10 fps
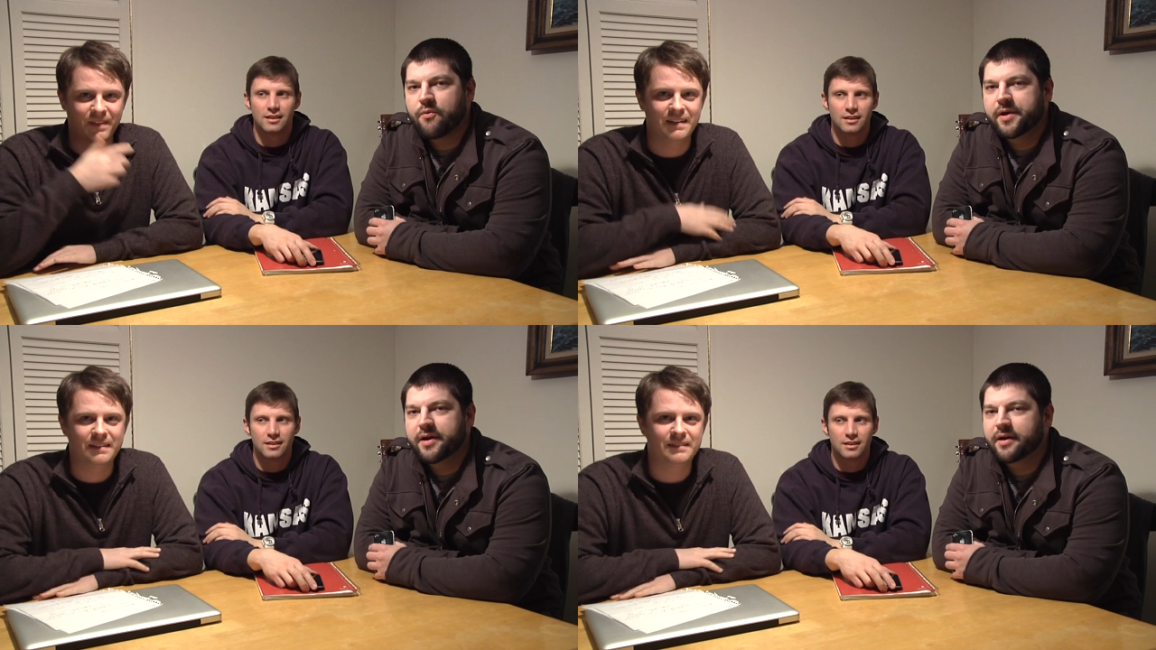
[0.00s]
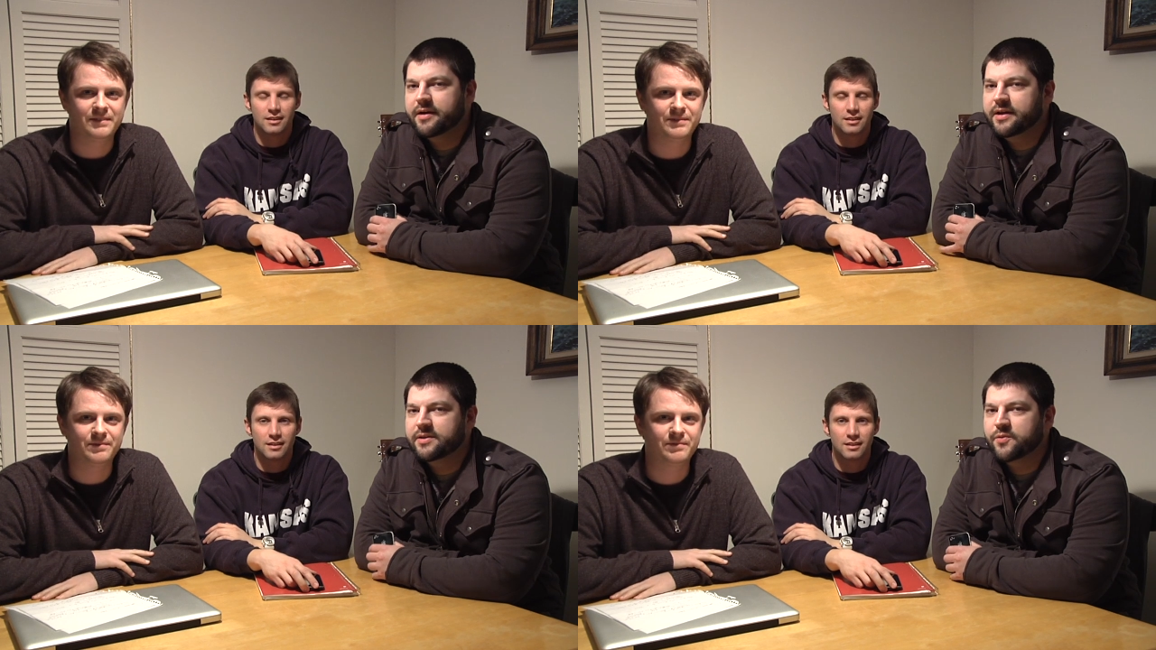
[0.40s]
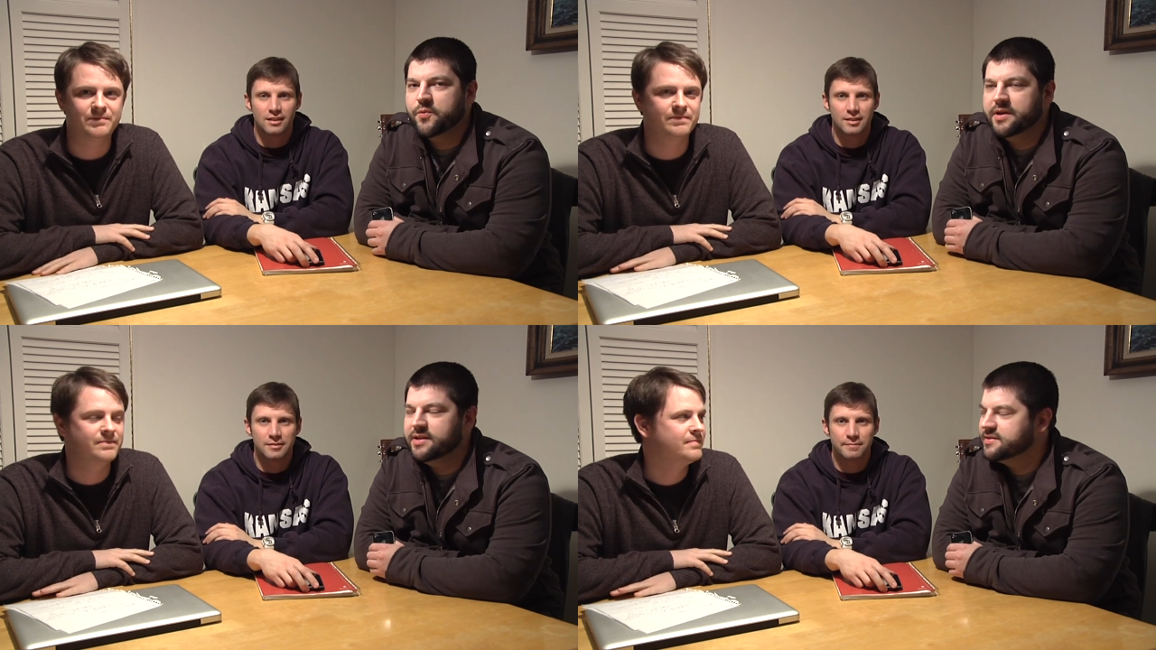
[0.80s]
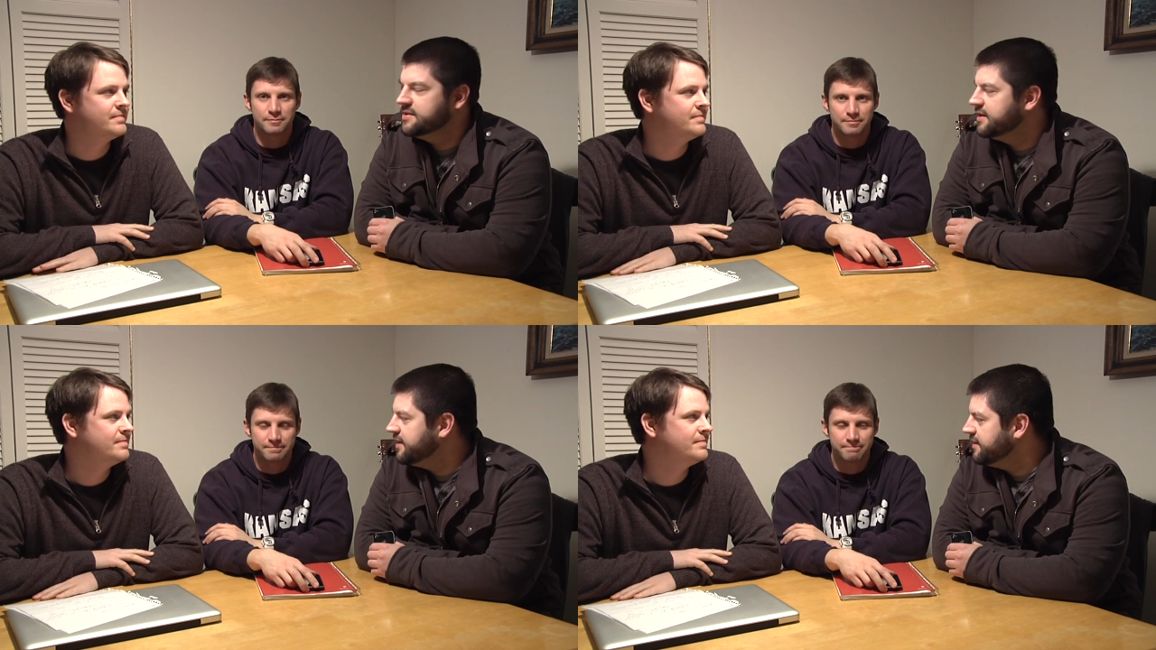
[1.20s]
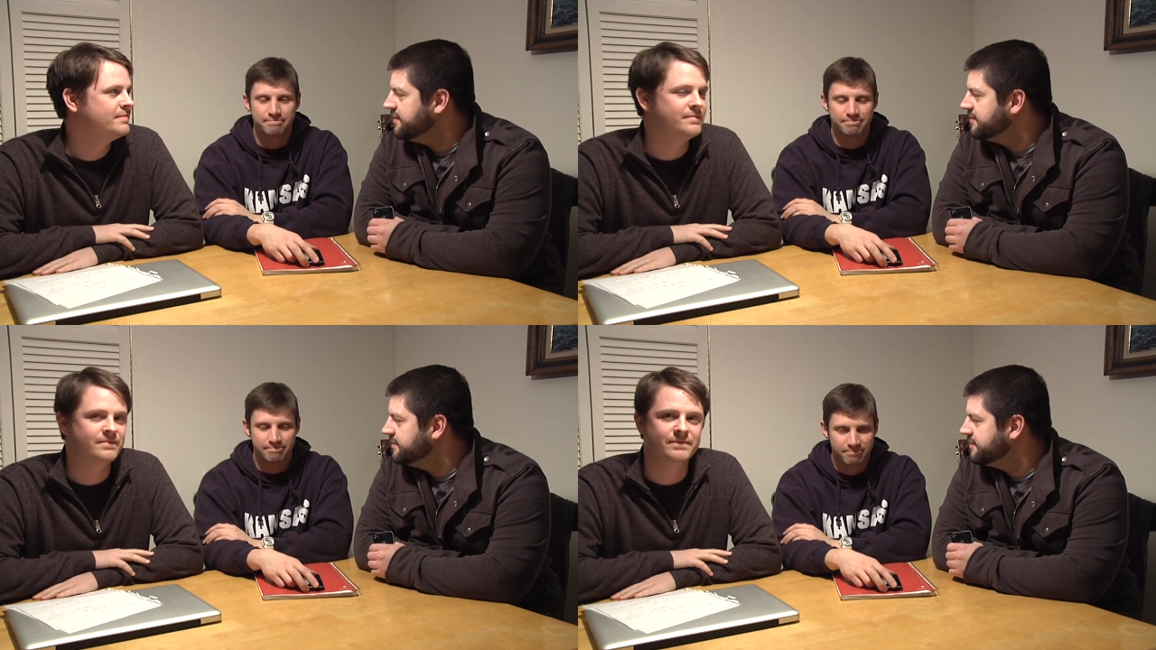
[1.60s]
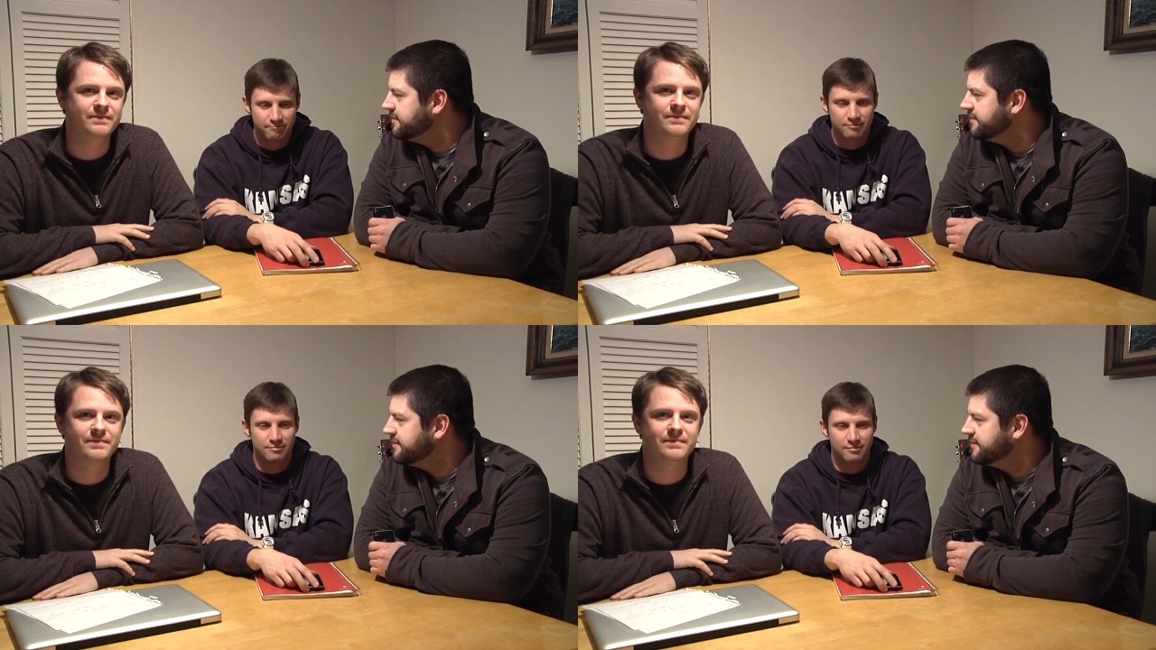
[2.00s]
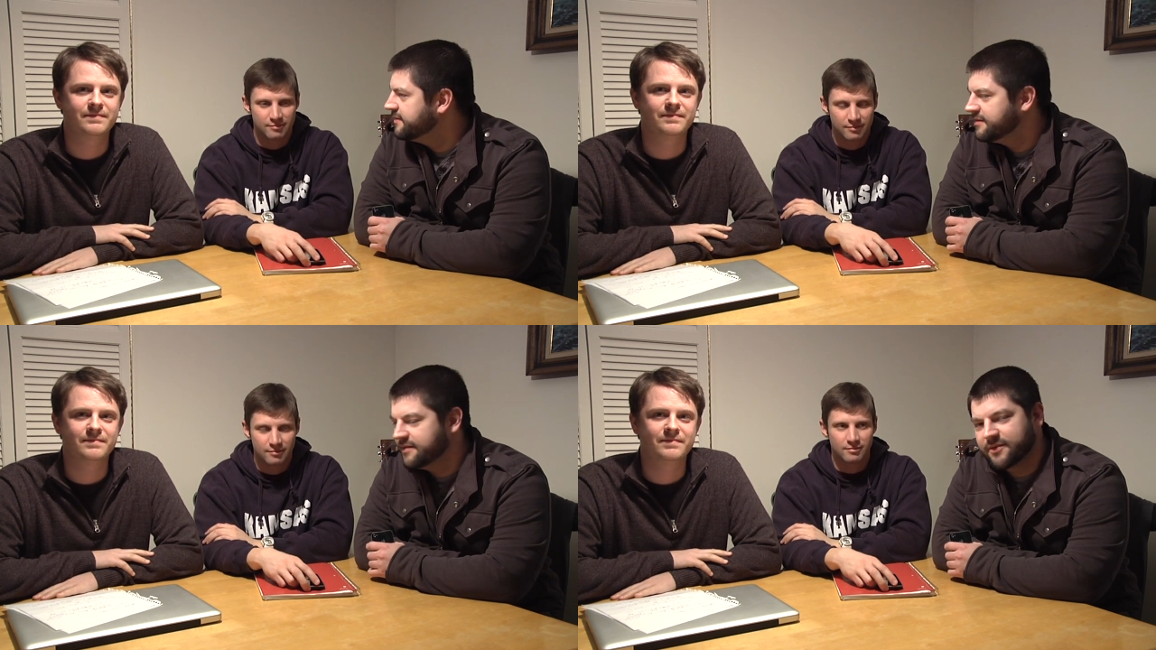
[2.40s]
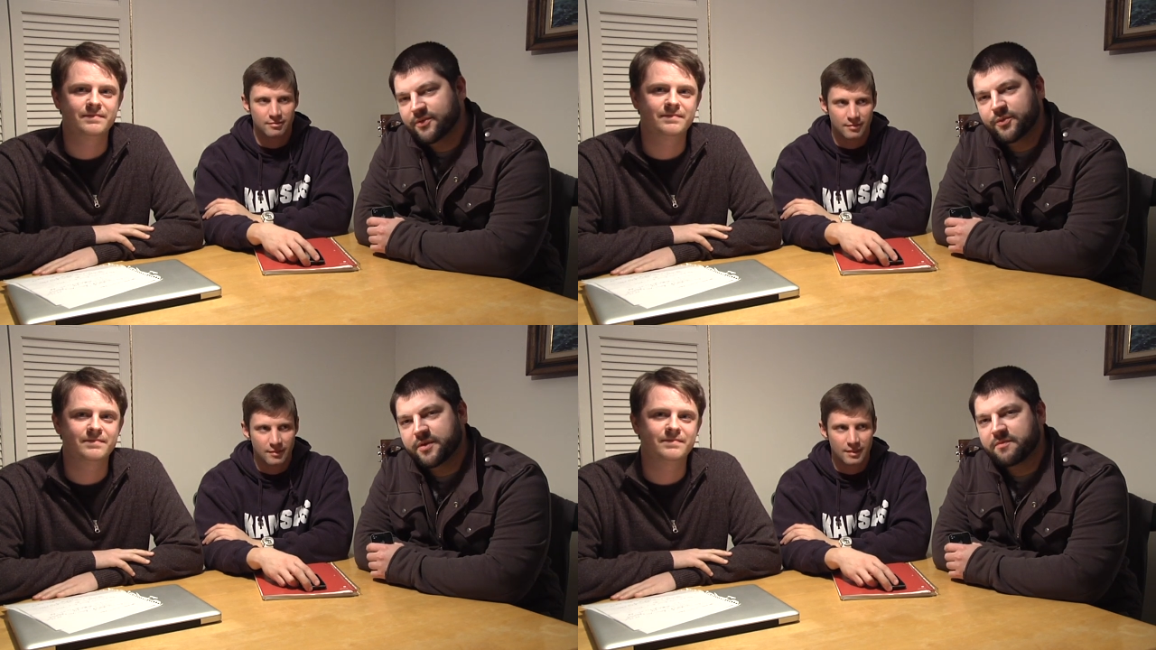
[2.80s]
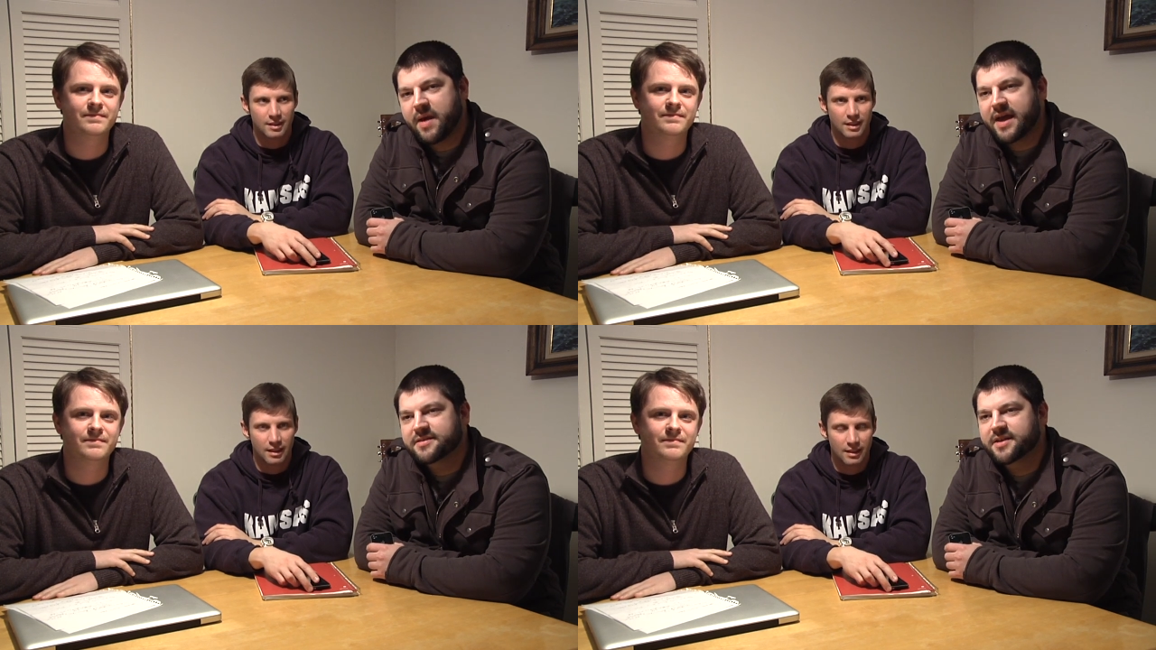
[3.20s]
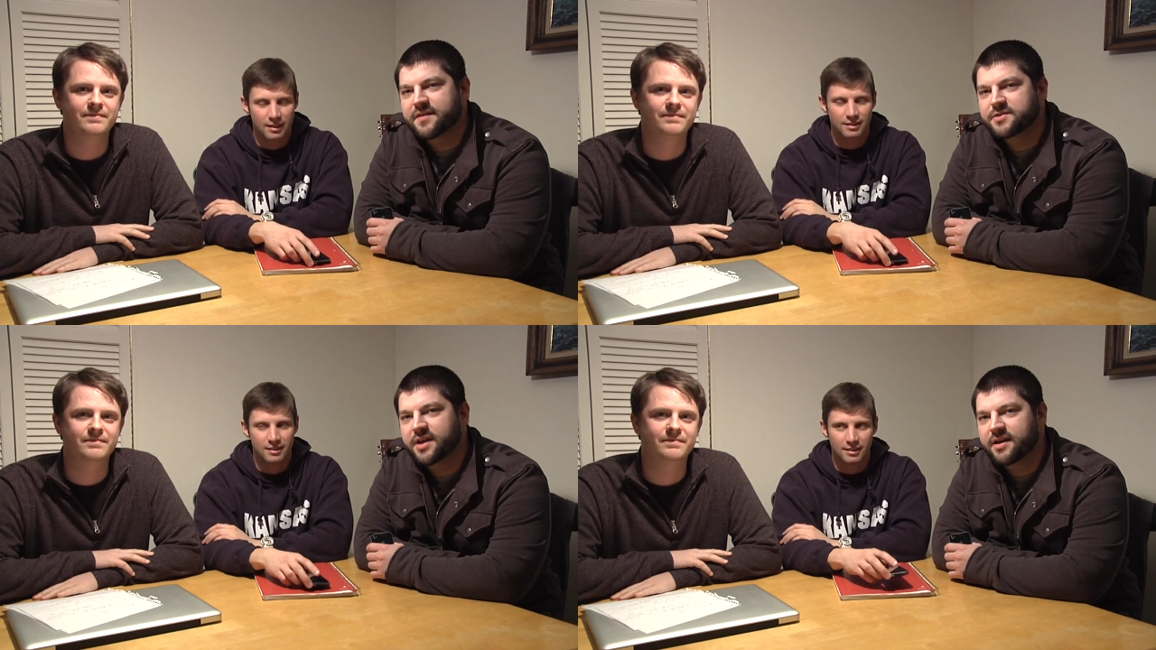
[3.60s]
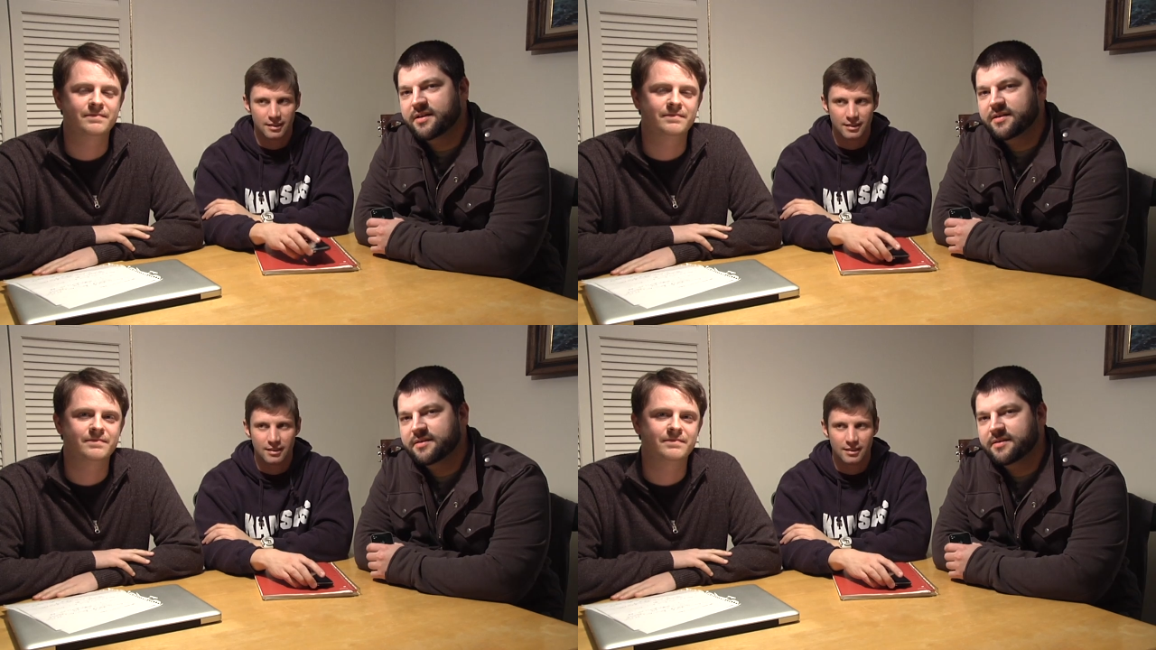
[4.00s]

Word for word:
Speaker 1: We are in the Windy City with Matt Sevchek.